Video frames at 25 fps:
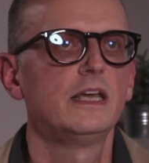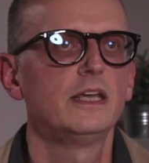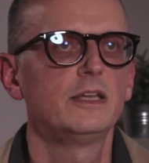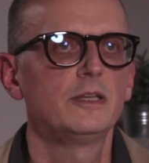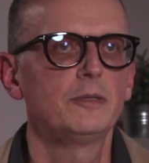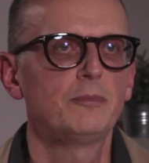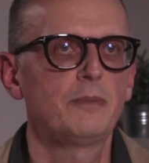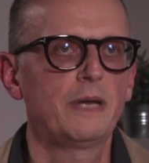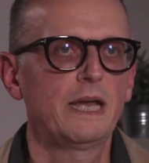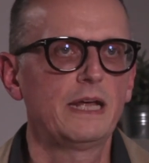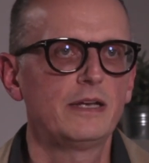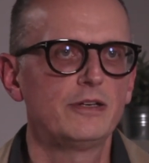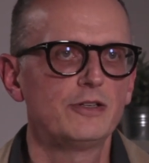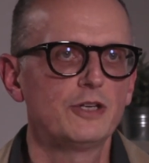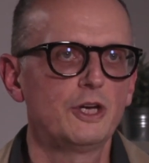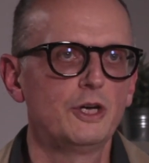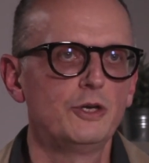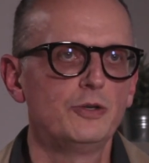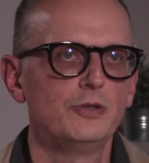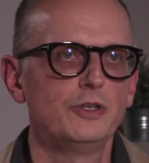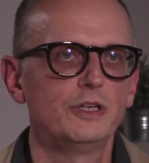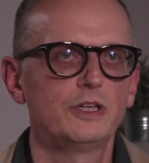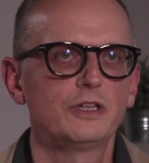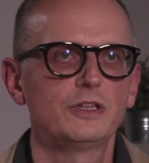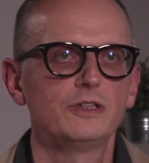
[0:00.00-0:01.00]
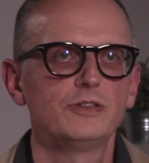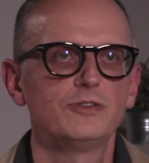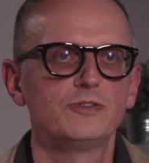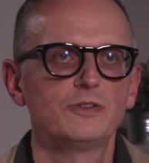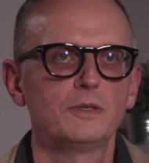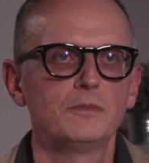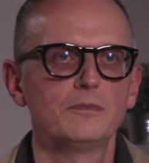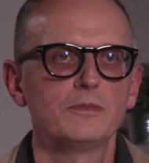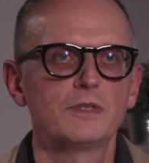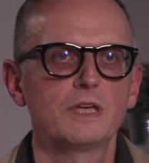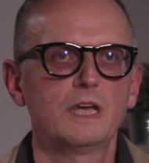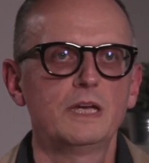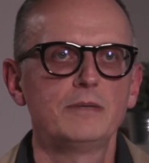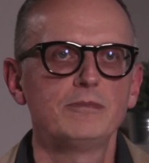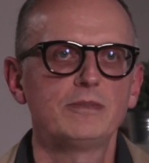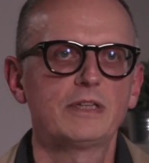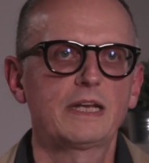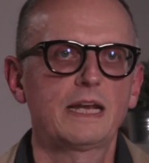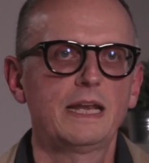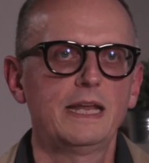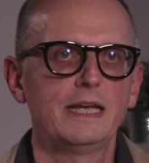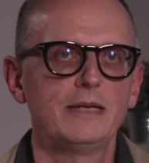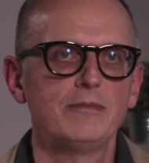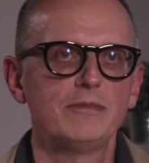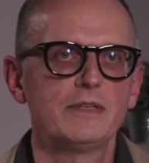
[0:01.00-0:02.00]
the patent owner can sometimes
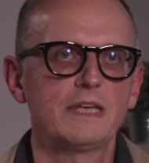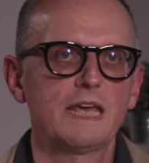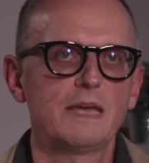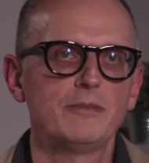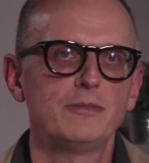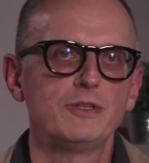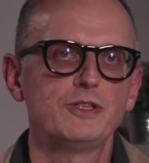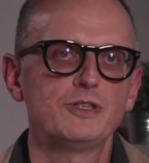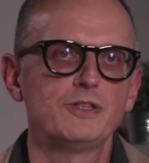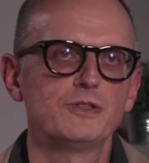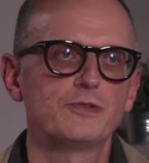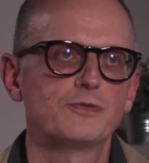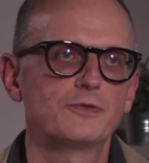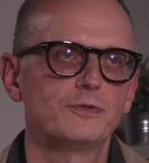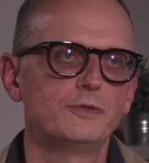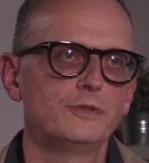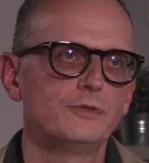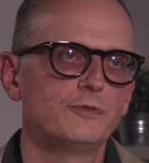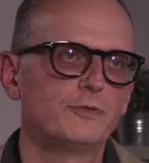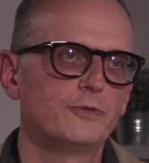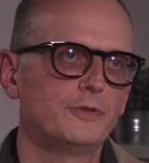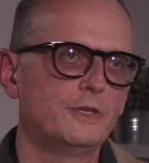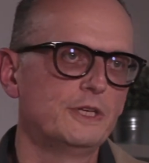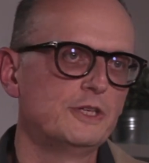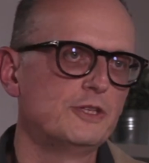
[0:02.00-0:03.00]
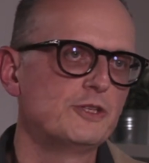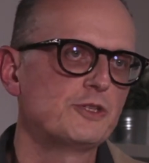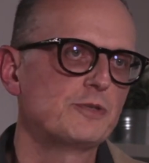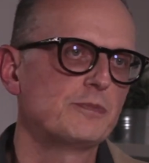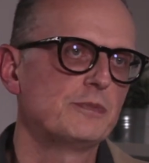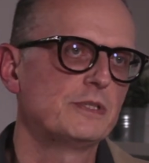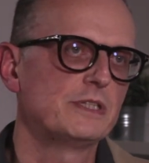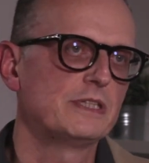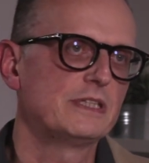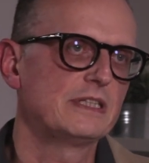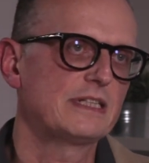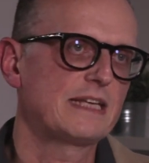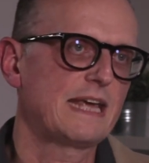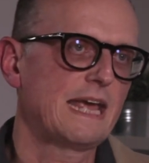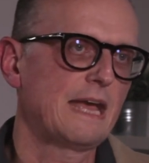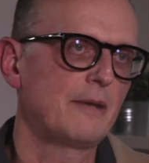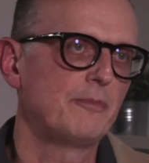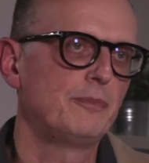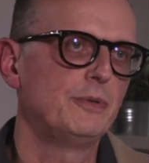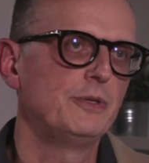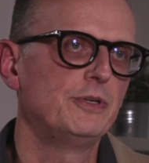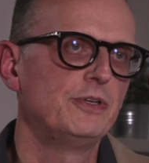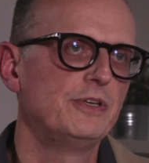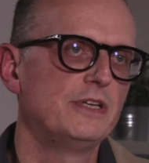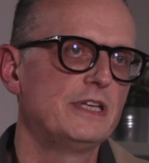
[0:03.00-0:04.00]
claim damages for infringement that
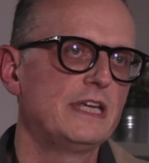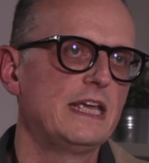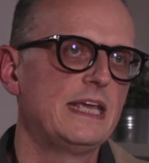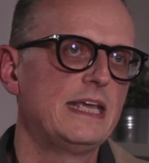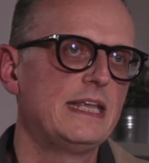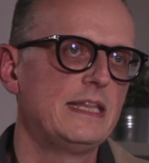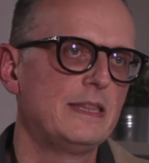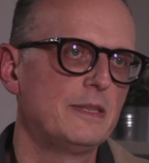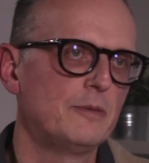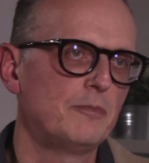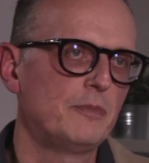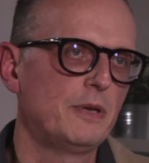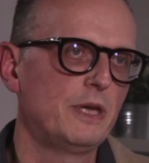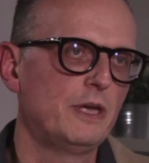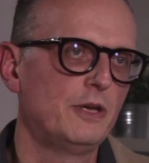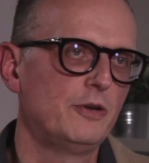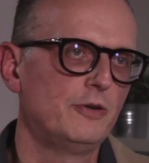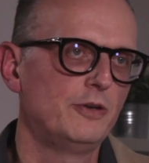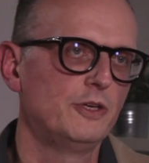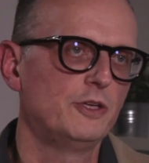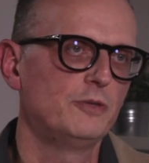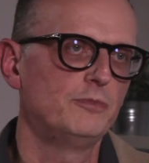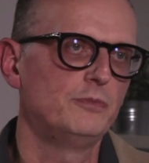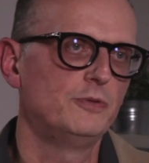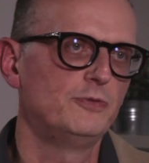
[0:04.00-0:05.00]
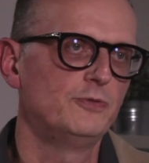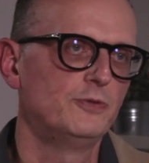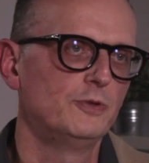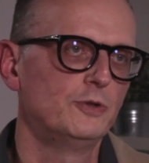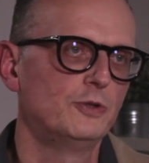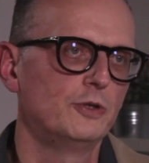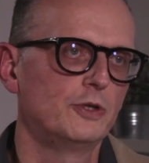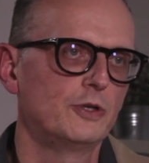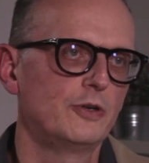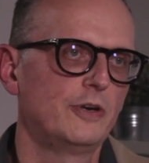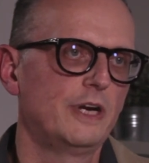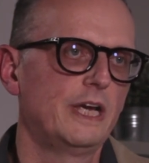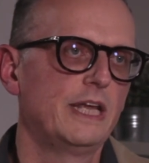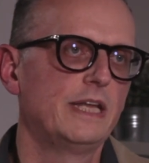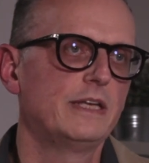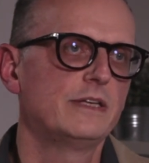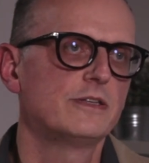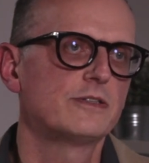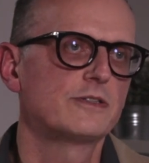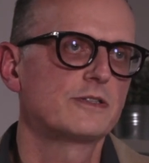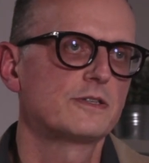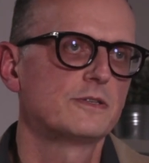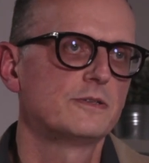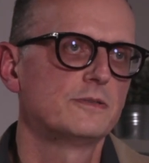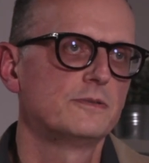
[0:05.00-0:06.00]
happened in the period before
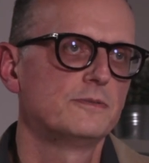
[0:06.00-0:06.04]
grant.